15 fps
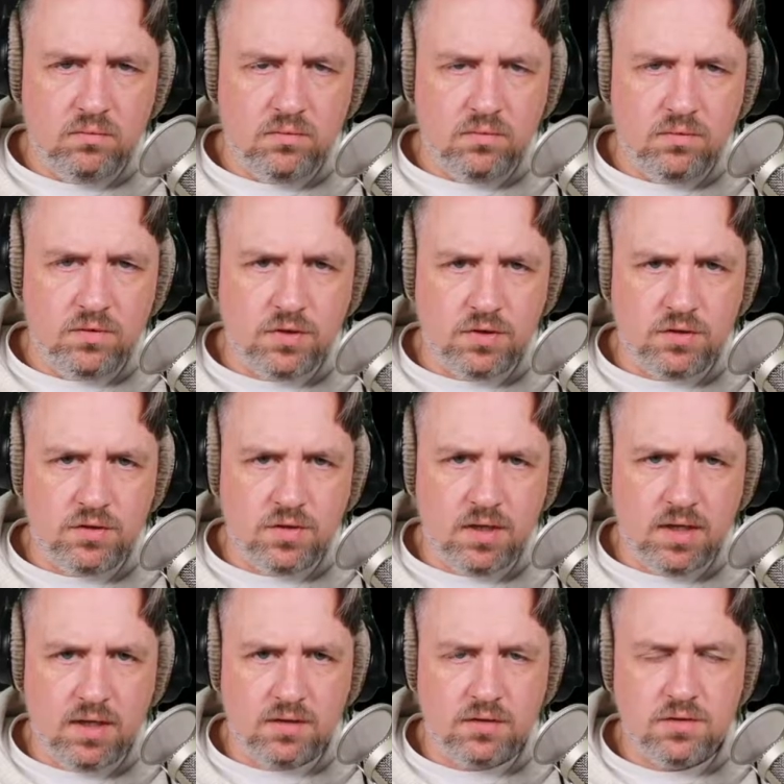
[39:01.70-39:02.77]
Change
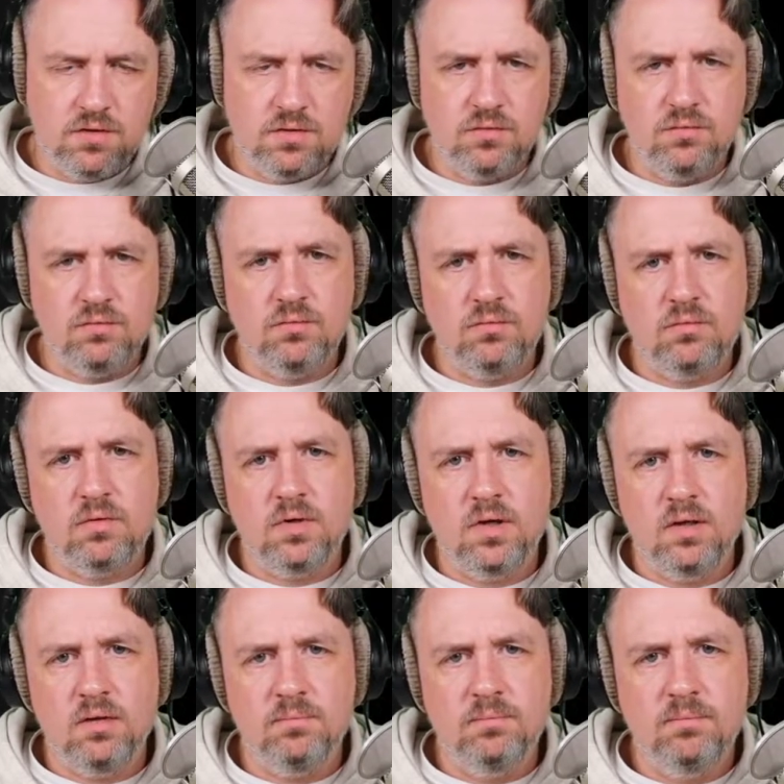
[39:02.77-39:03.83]
that to column.